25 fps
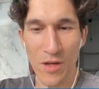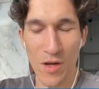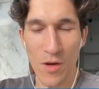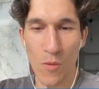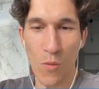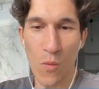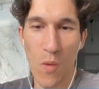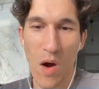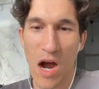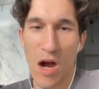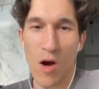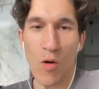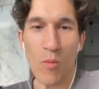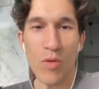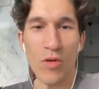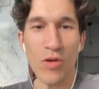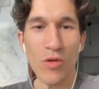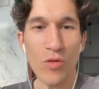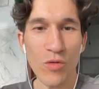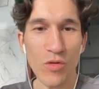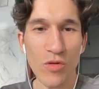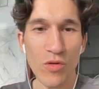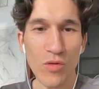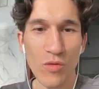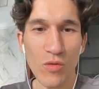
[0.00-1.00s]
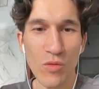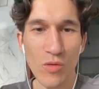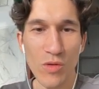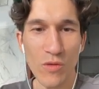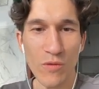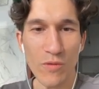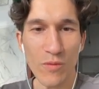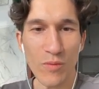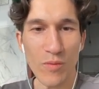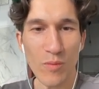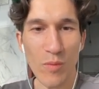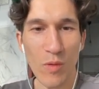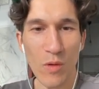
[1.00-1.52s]
Wow, Blue, you could
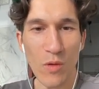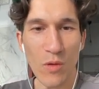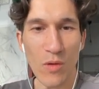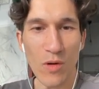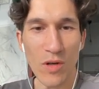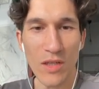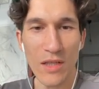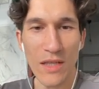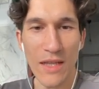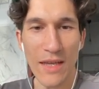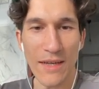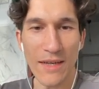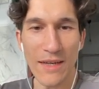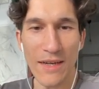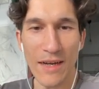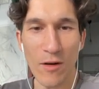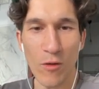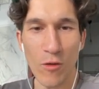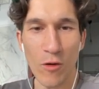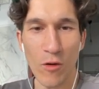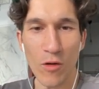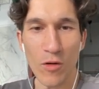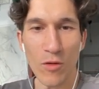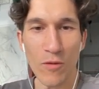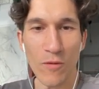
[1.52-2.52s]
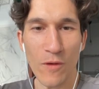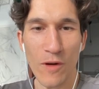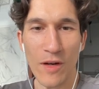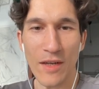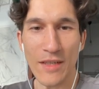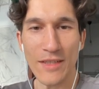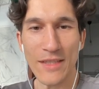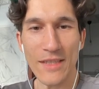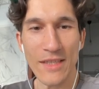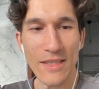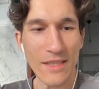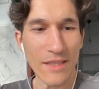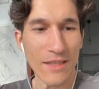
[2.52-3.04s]
have blocked like all of
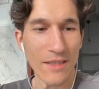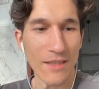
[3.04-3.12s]
us.